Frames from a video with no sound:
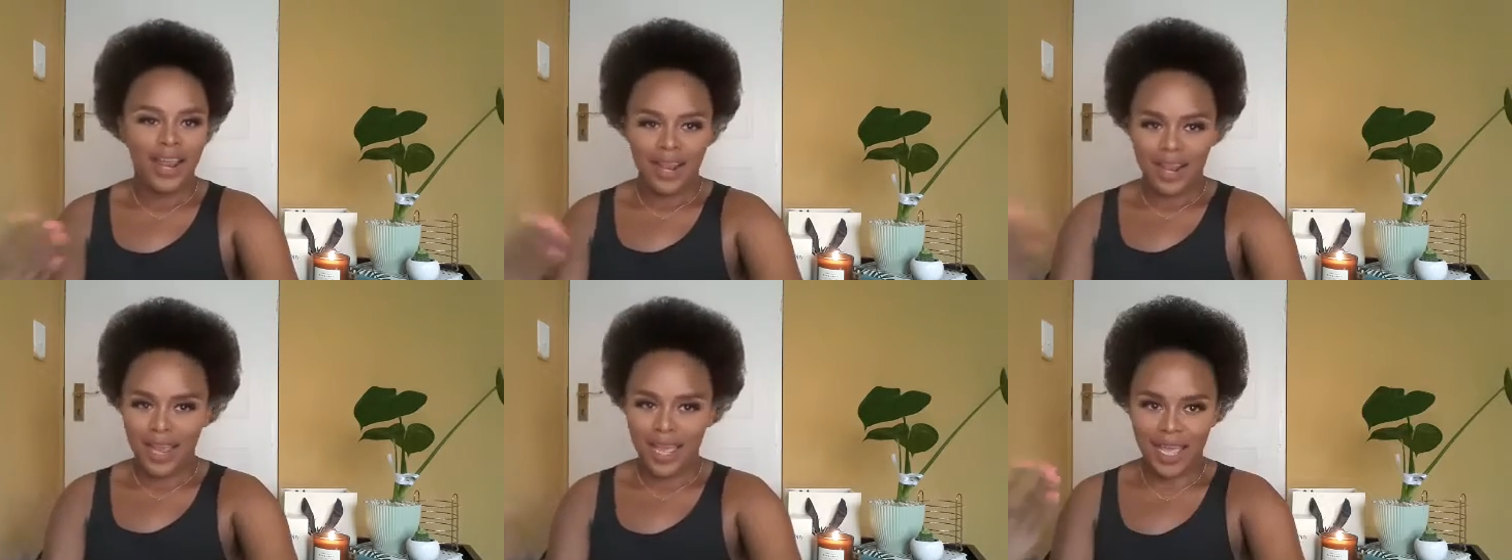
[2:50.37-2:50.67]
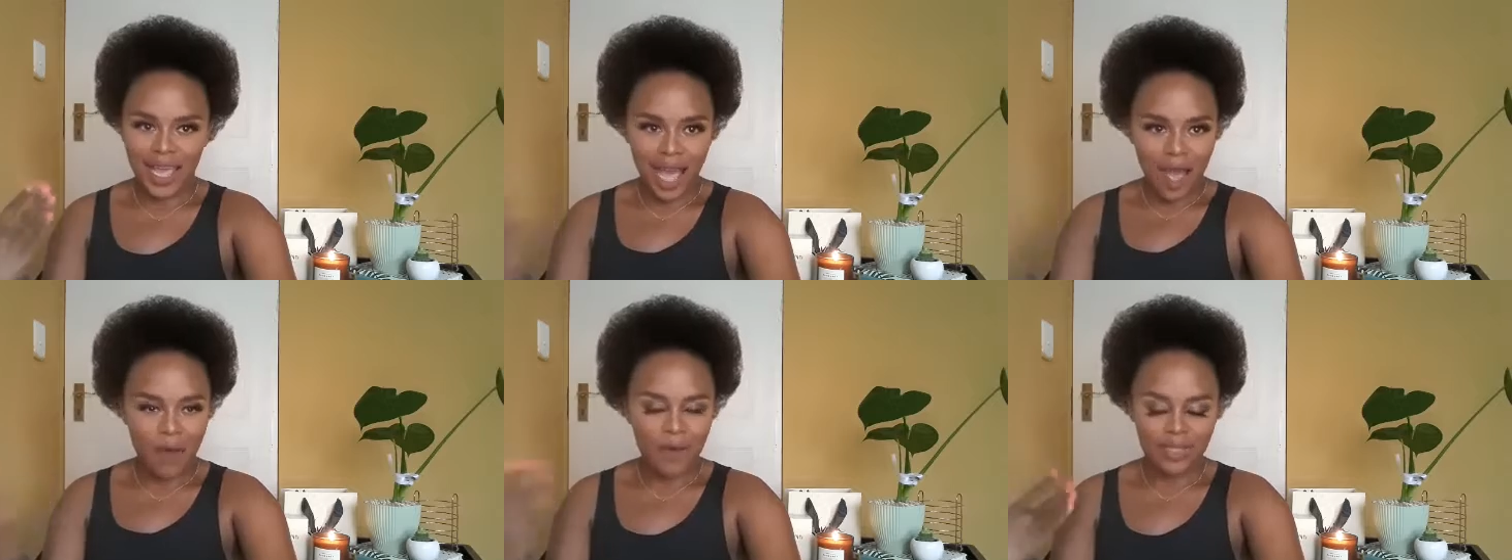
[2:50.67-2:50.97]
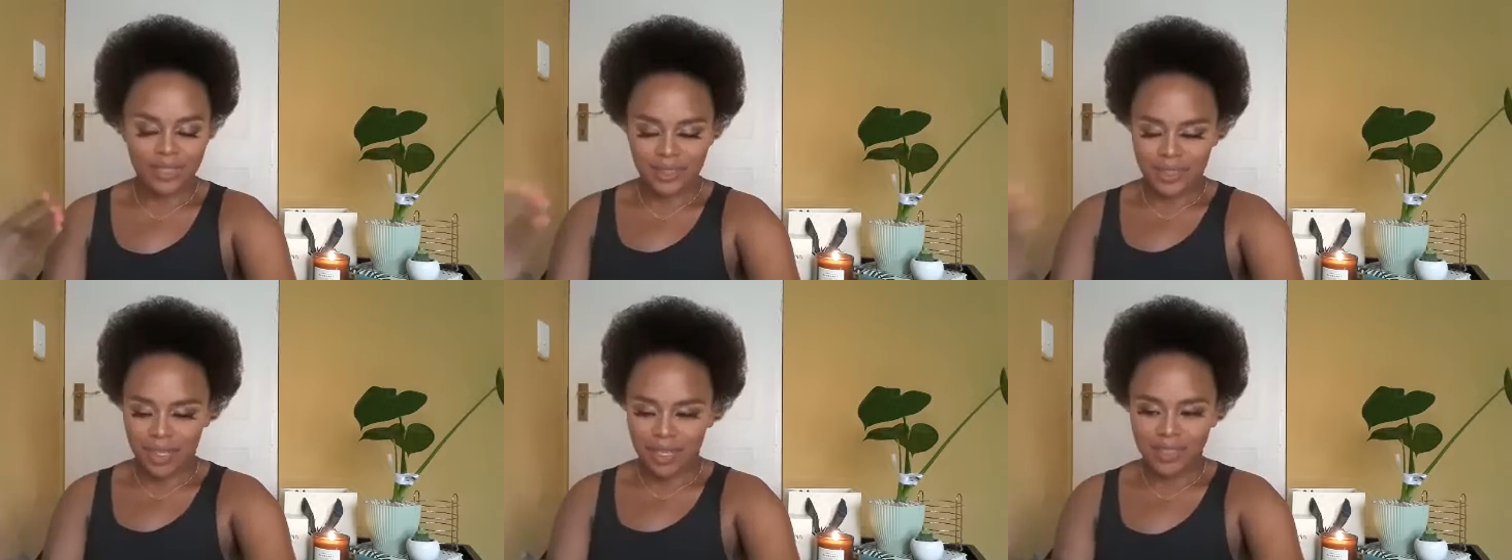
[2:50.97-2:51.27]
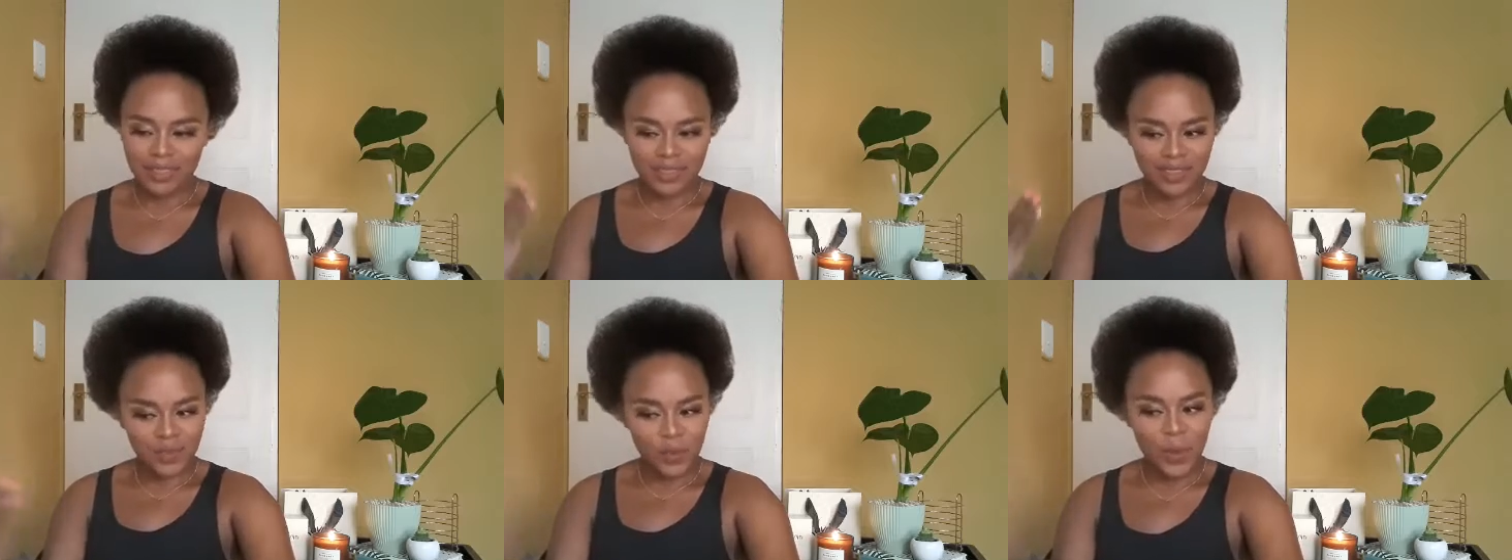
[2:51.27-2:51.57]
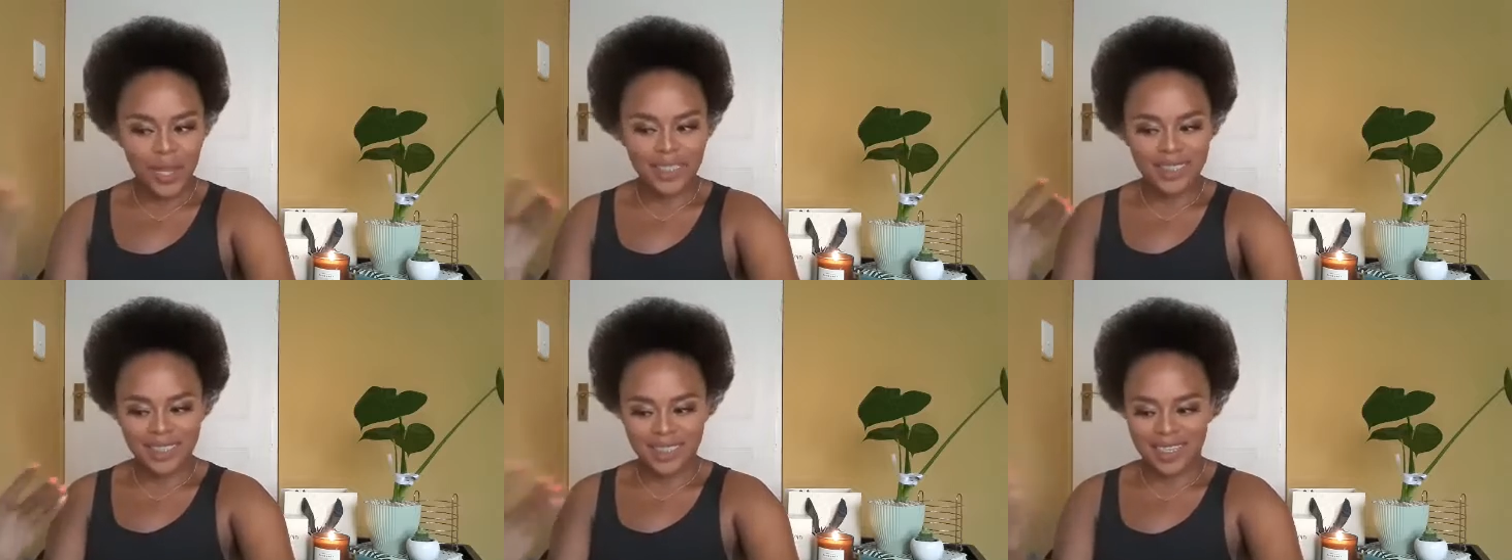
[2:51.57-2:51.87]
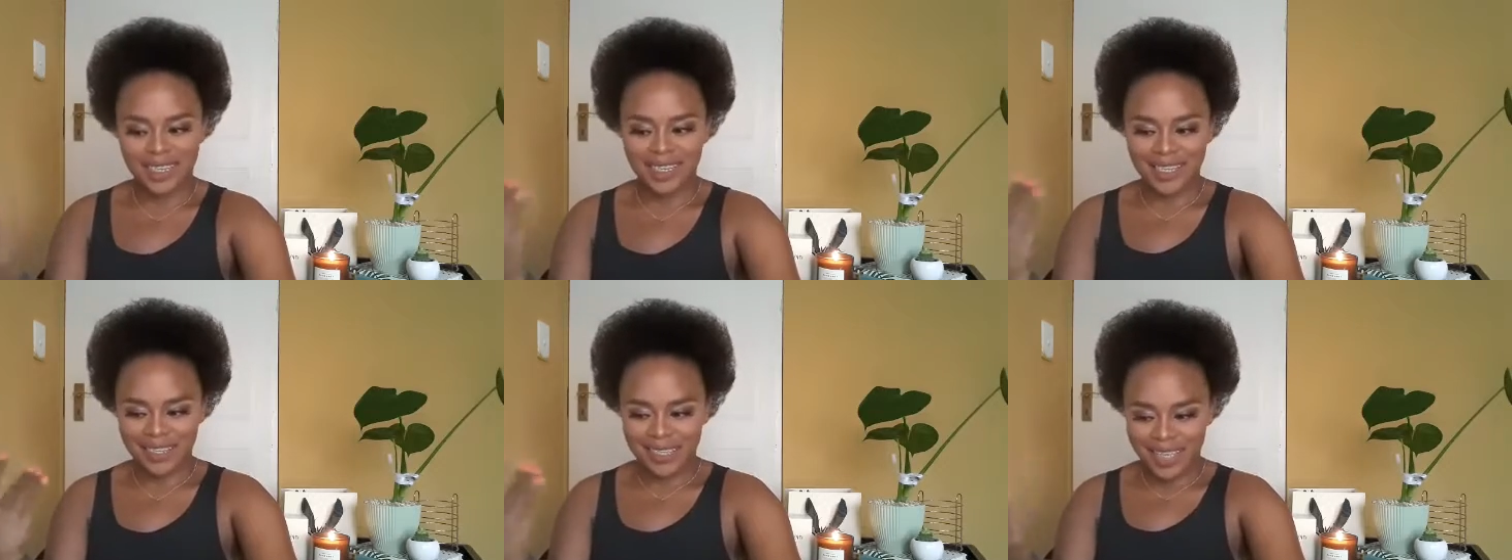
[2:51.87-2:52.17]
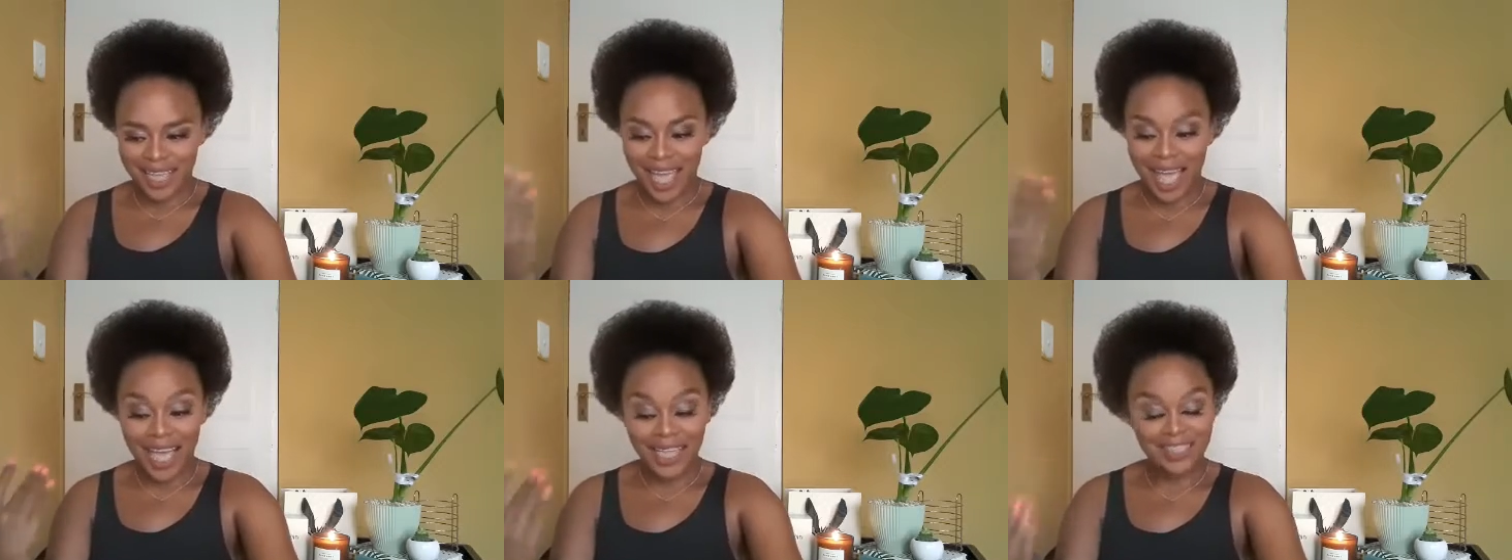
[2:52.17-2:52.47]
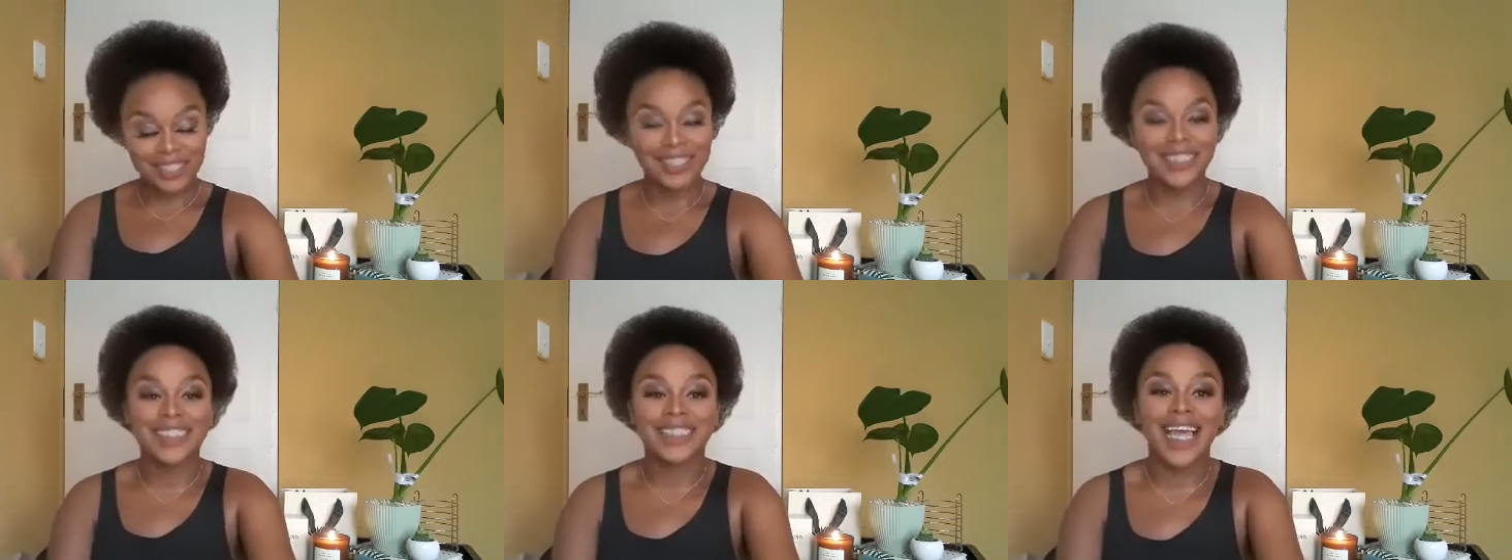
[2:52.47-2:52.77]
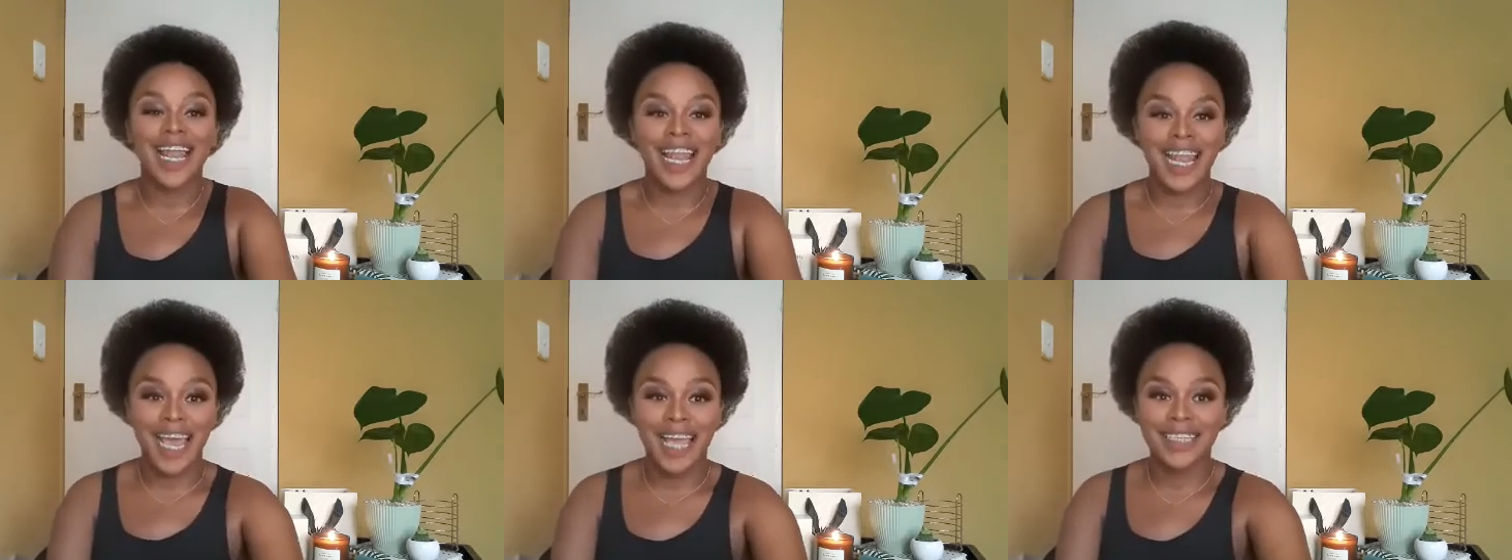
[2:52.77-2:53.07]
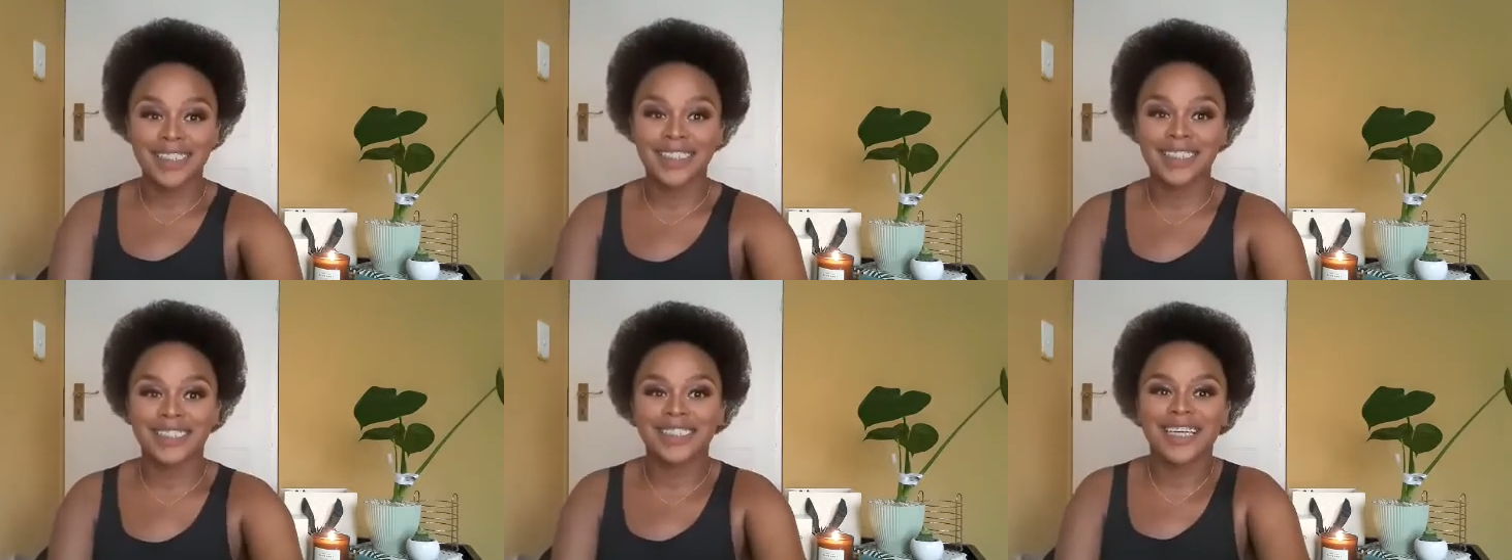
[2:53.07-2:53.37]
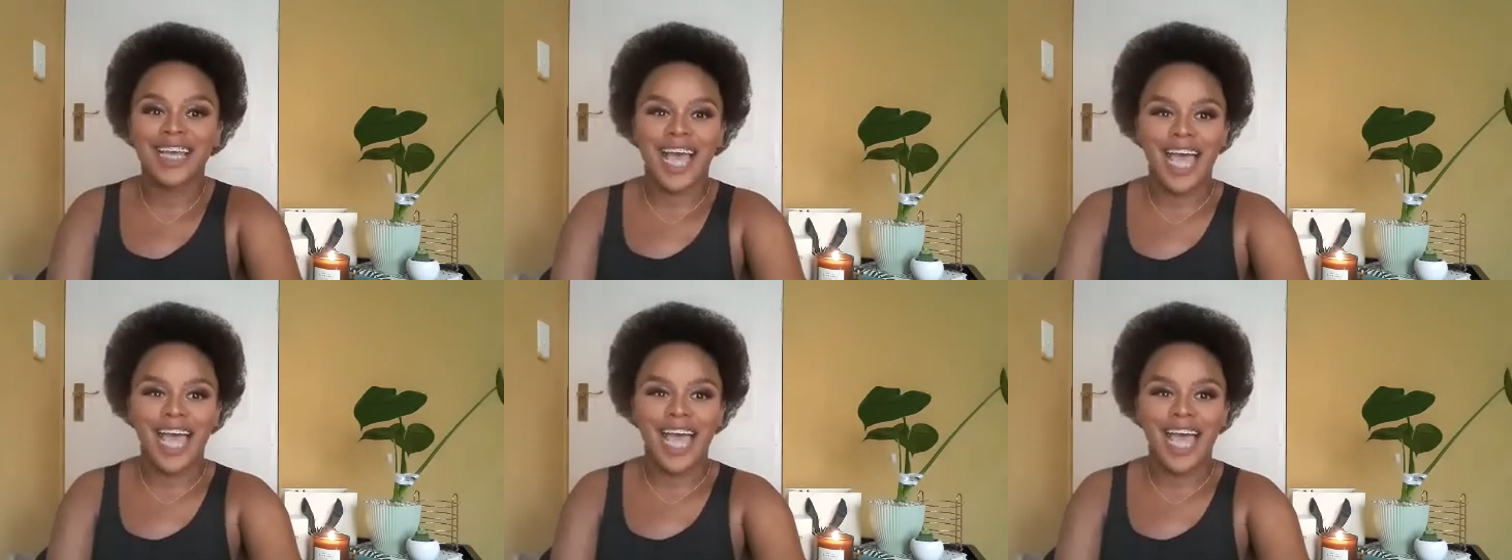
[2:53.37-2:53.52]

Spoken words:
Like I was sweating as soon as I landed.